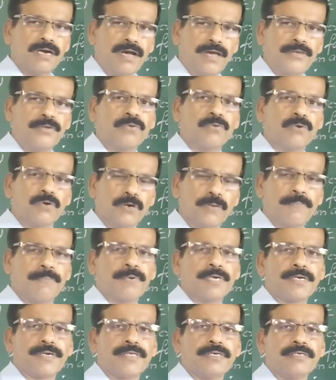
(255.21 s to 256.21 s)
and
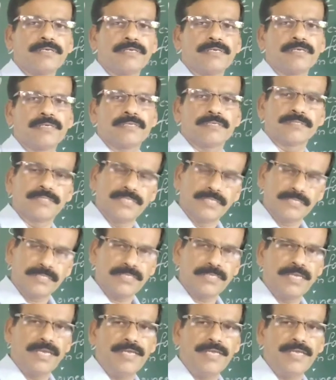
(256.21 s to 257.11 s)
occupied this